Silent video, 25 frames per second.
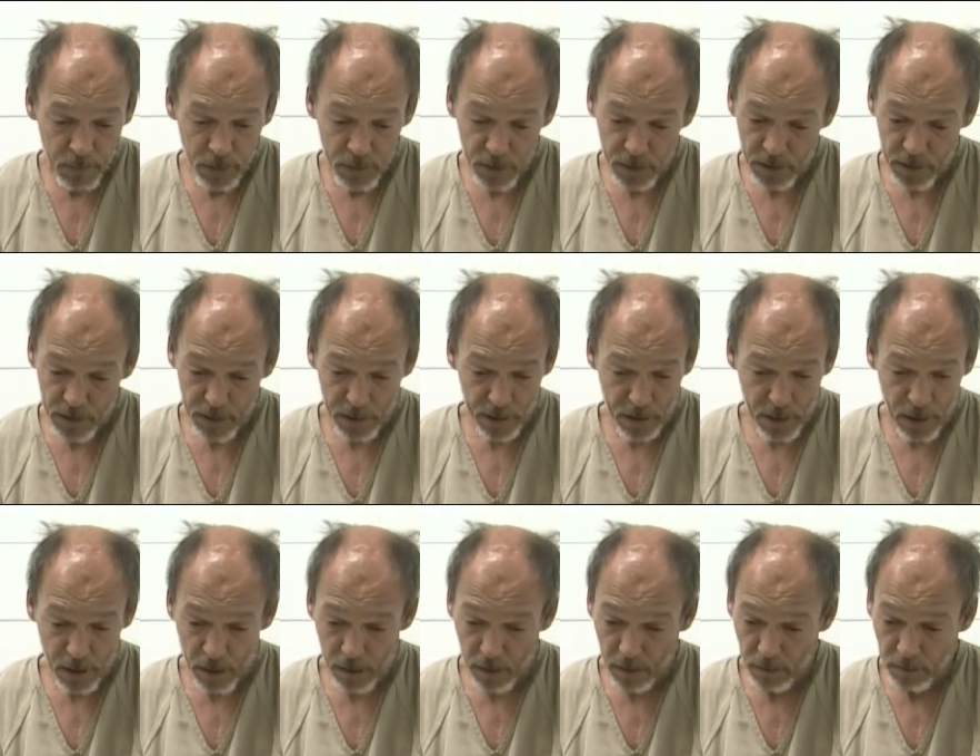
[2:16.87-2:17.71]
she said,
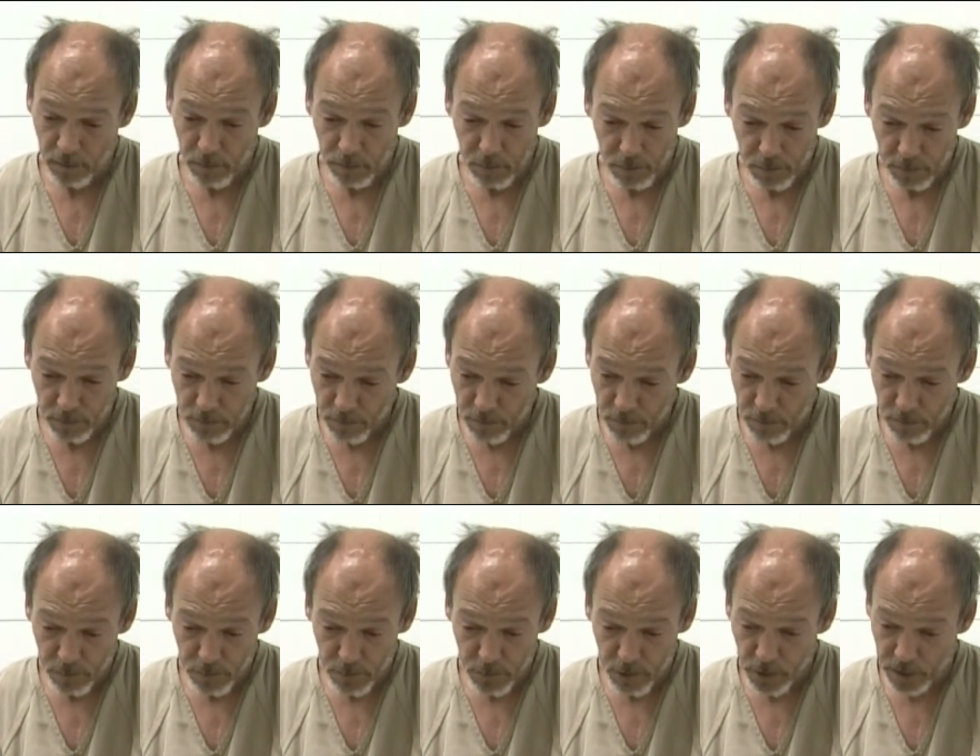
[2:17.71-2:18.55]
No.
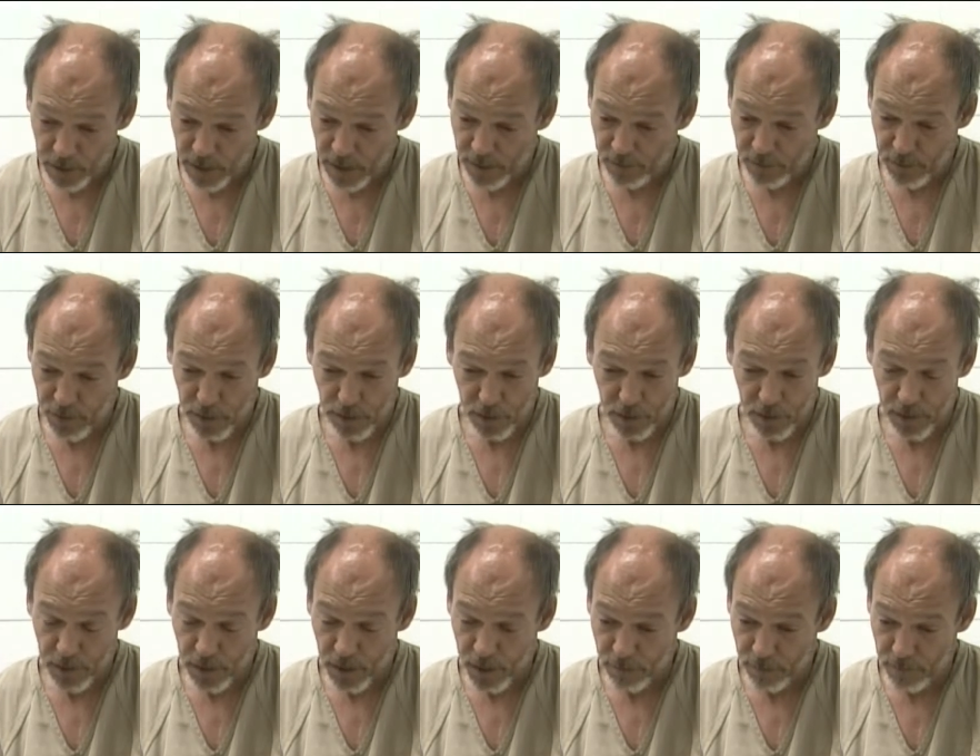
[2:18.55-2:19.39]
She said, I've
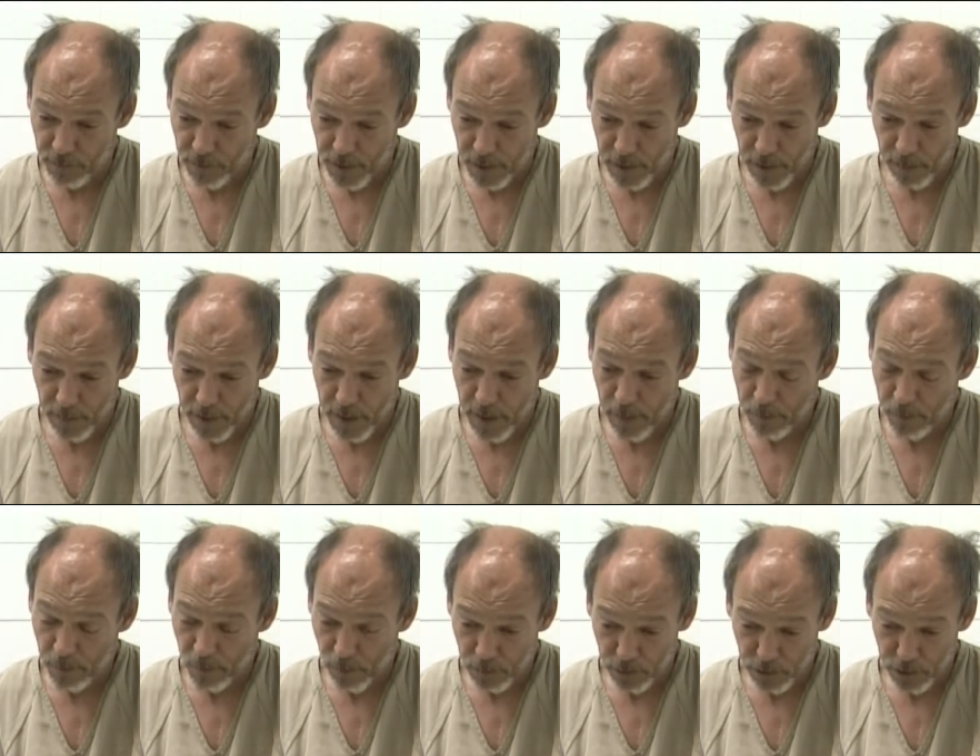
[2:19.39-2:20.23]
took enough of them. I
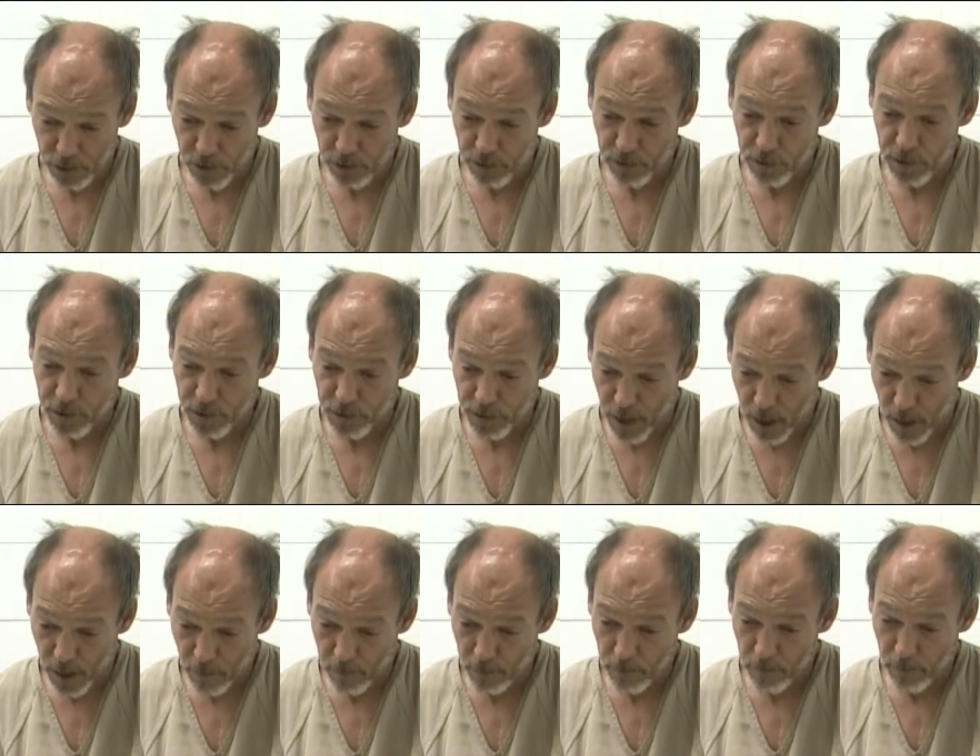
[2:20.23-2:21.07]
want you to
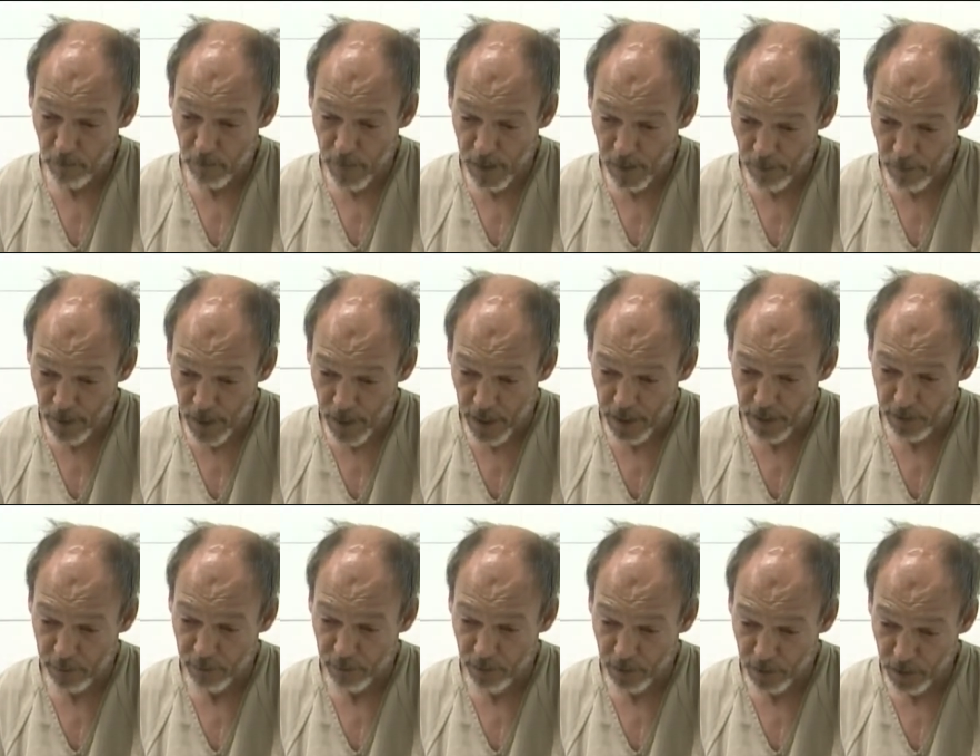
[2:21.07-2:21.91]
stop my
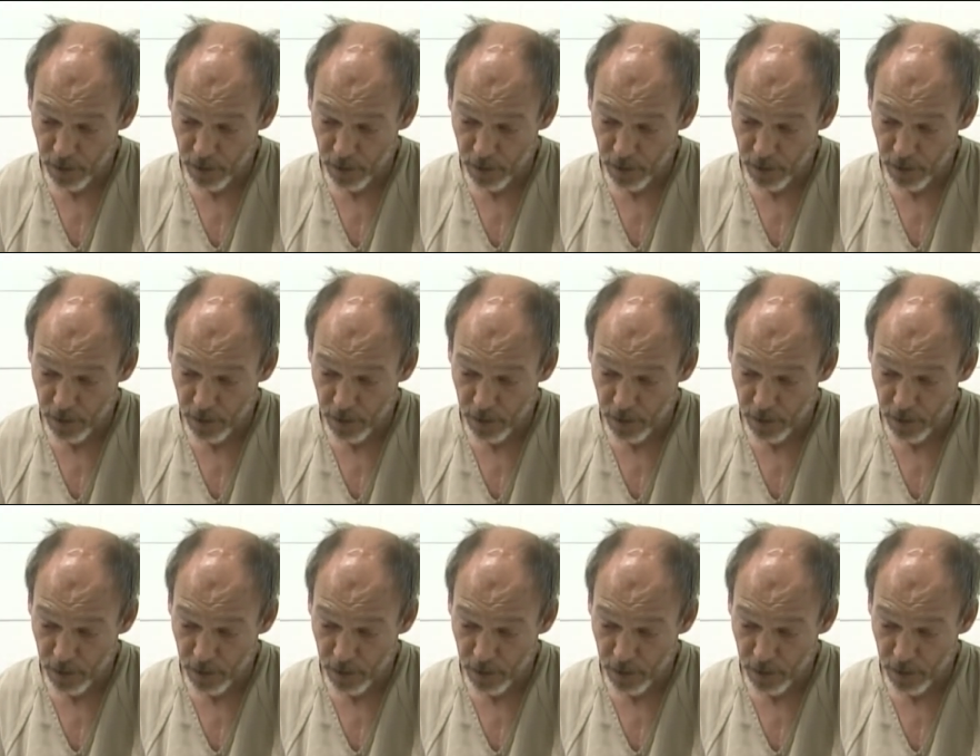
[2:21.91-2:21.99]
pain for